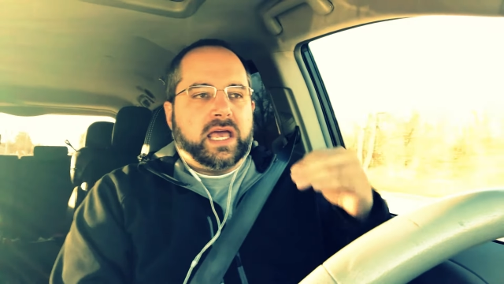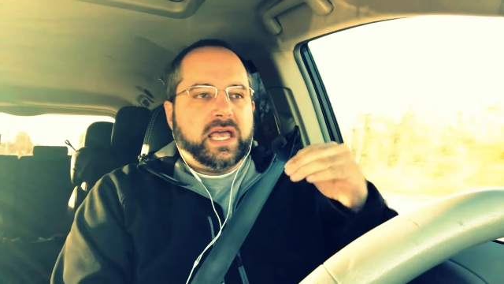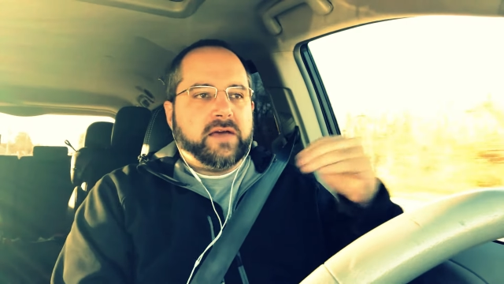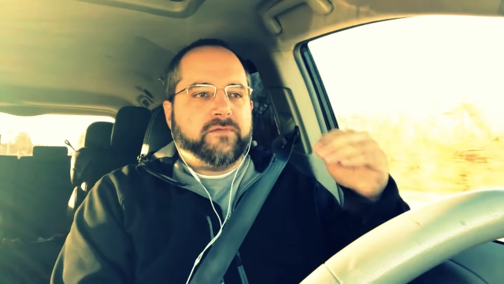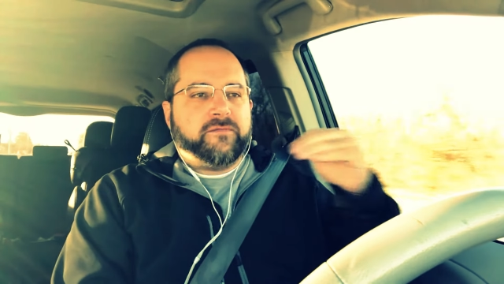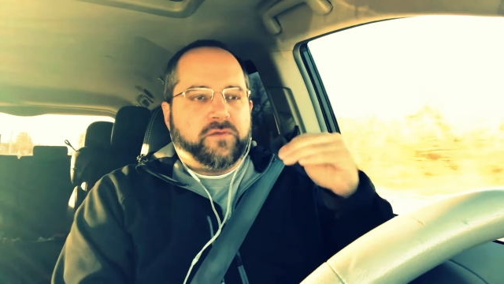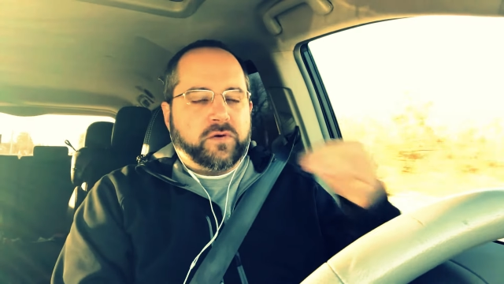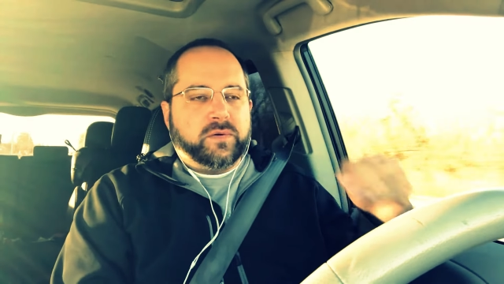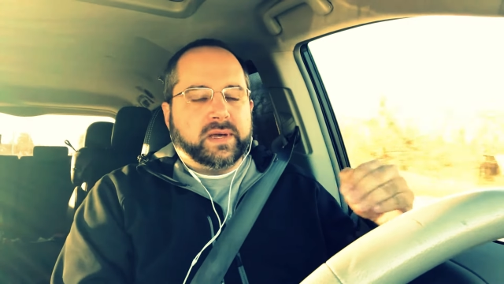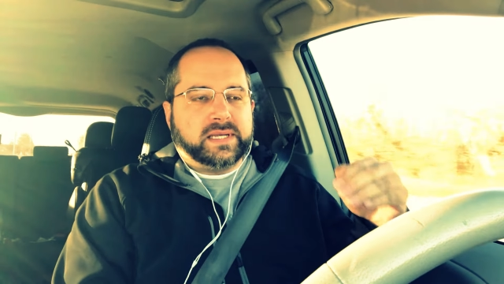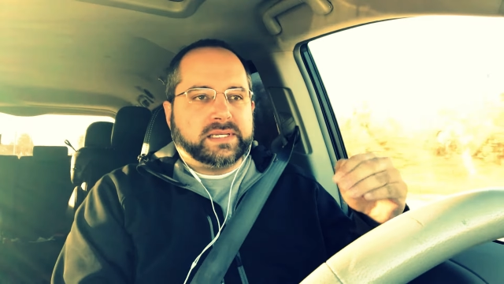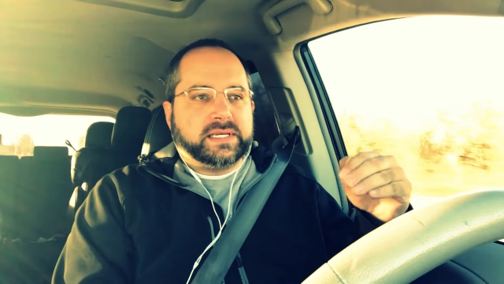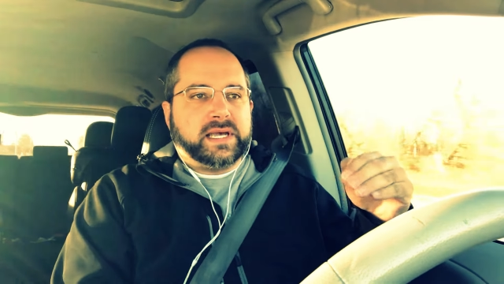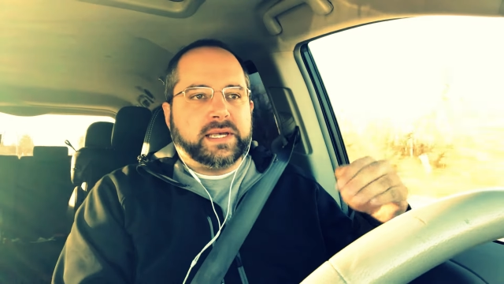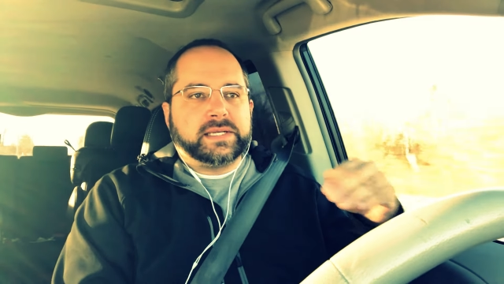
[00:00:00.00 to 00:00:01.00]
If foo
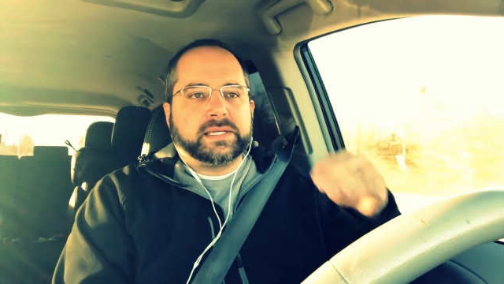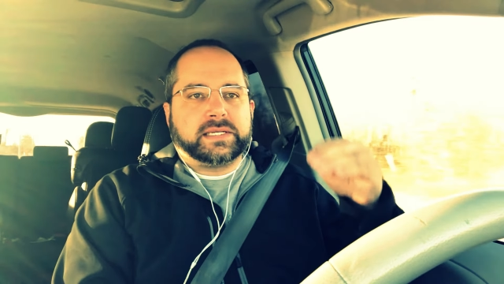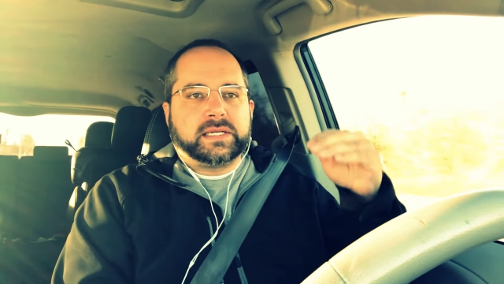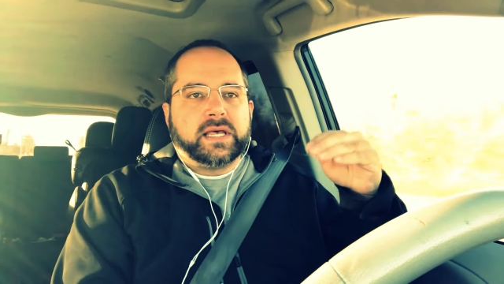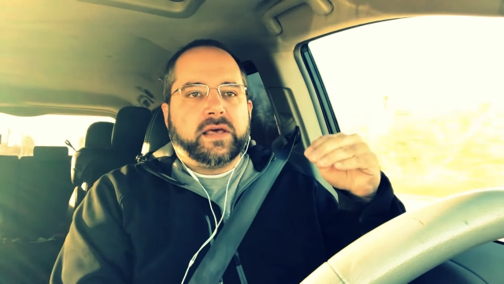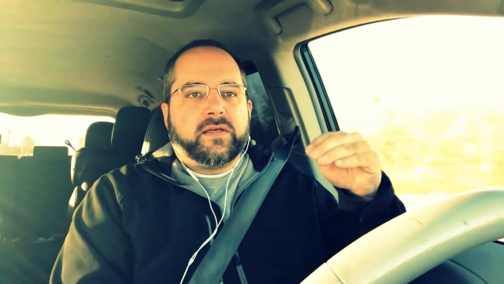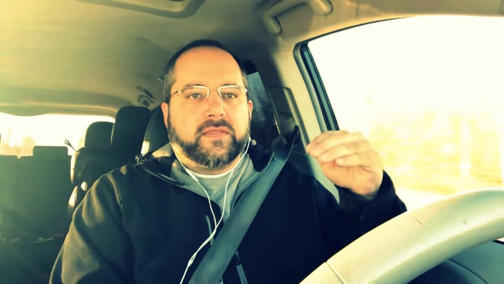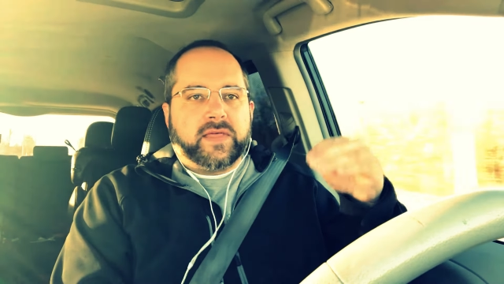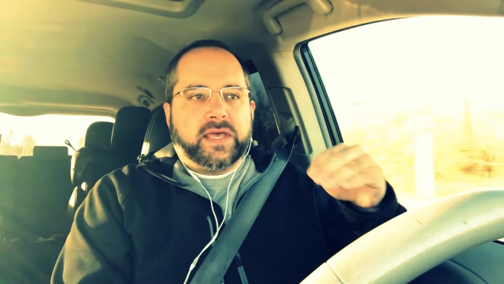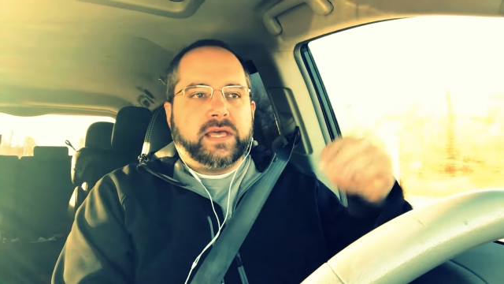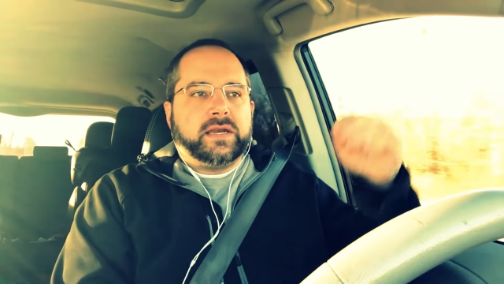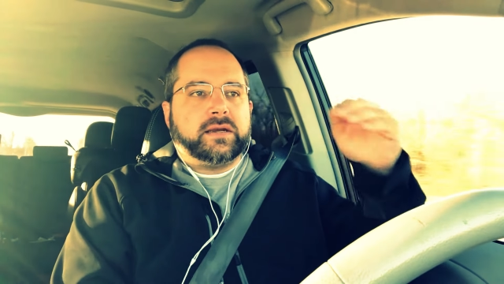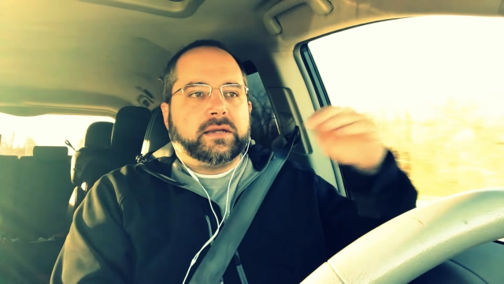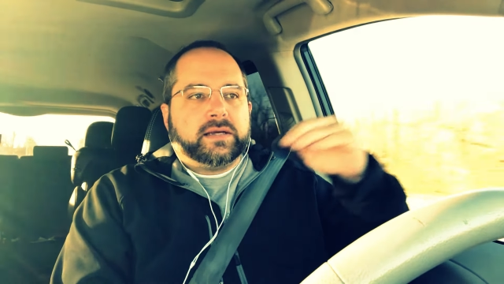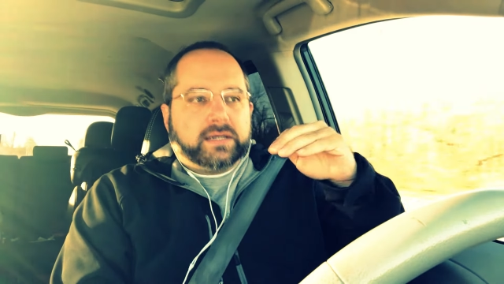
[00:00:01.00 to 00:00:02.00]
exists,
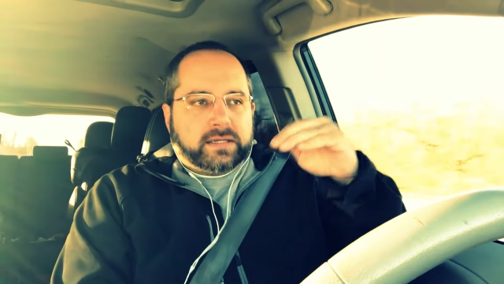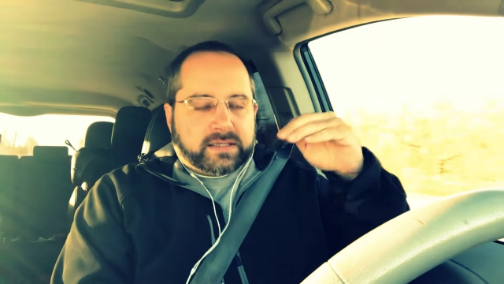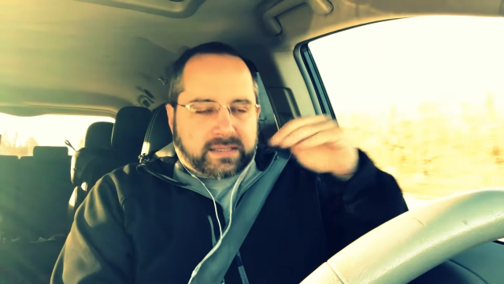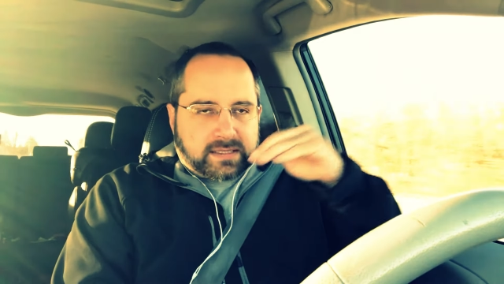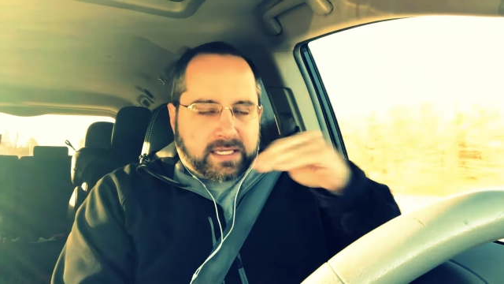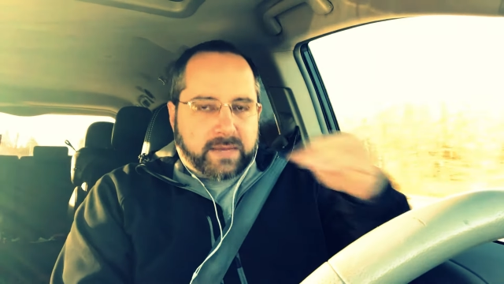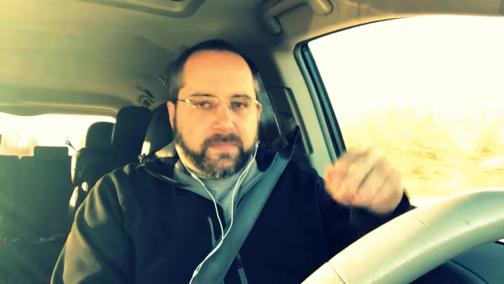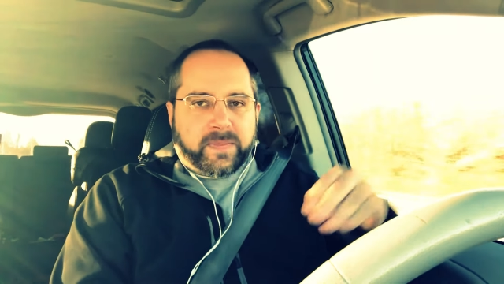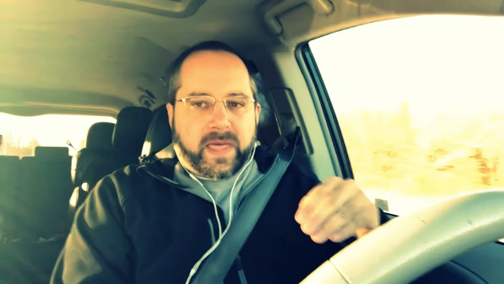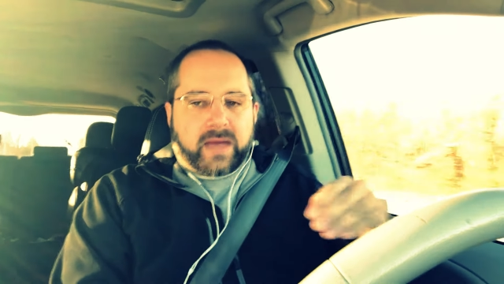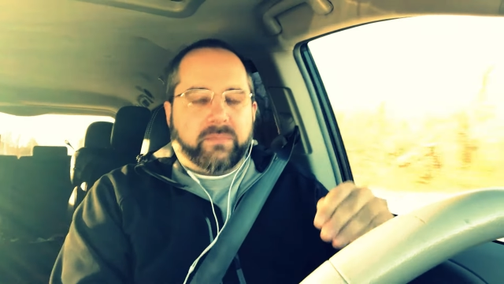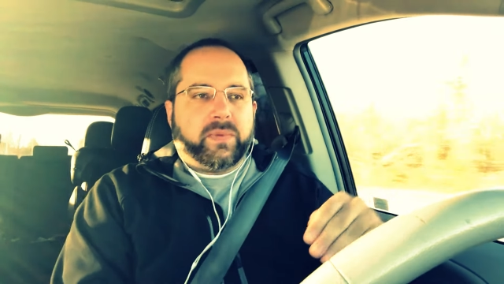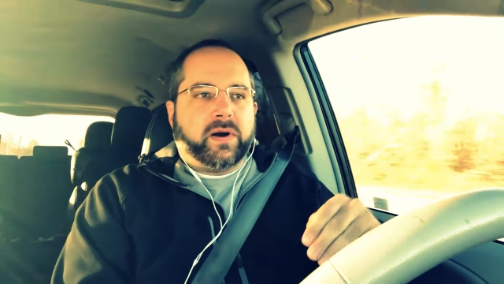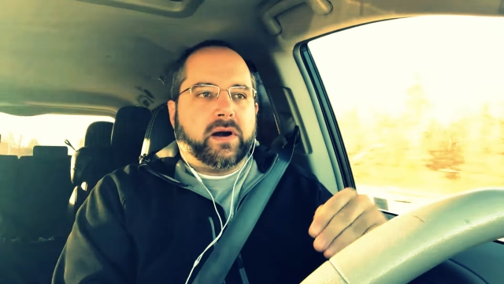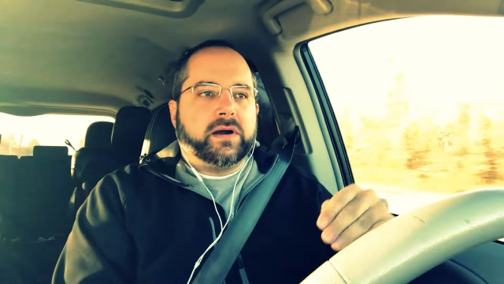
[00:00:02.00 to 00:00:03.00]
then skip
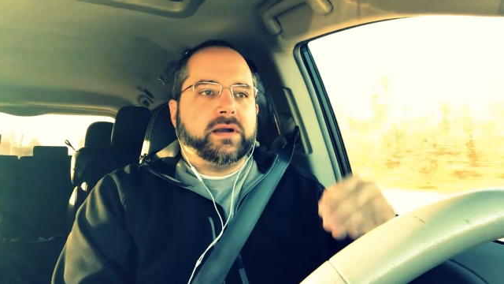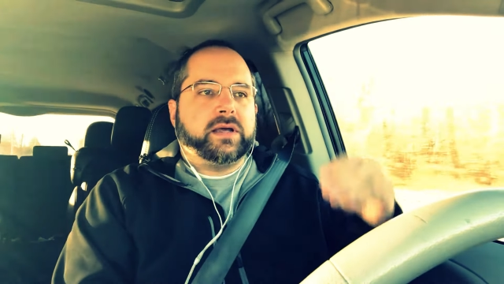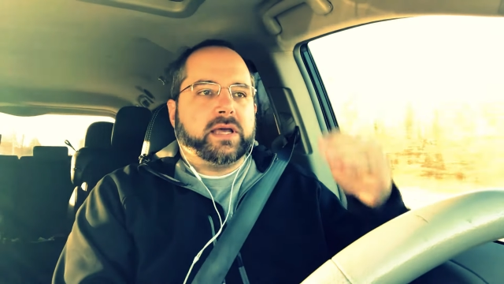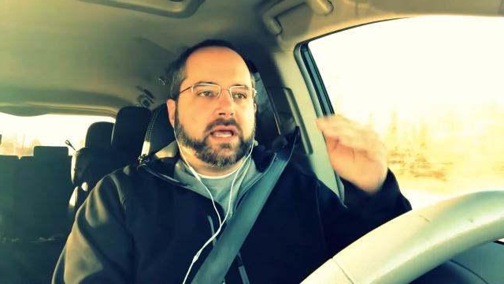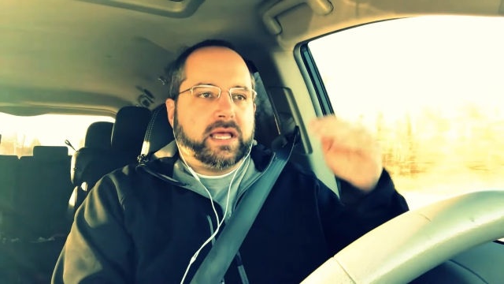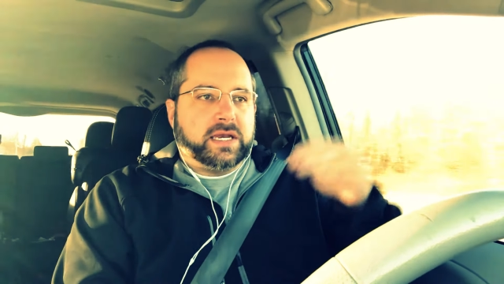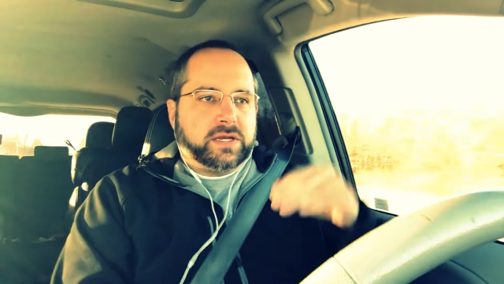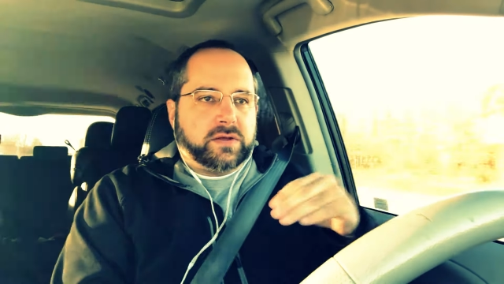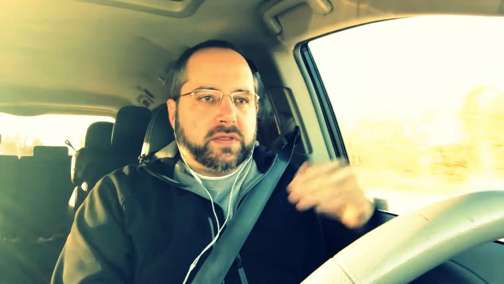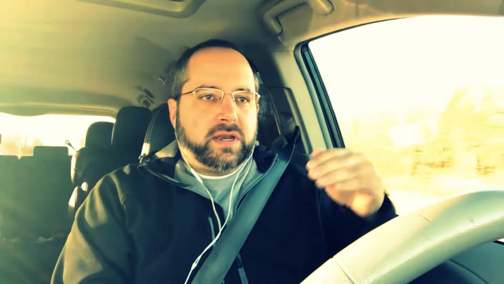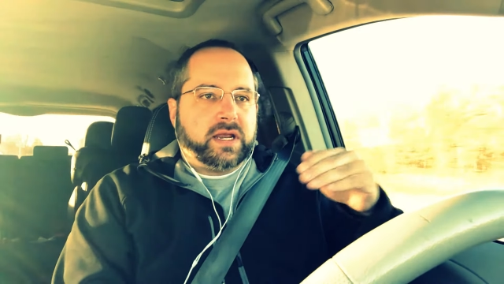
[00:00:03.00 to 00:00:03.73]
that part and do the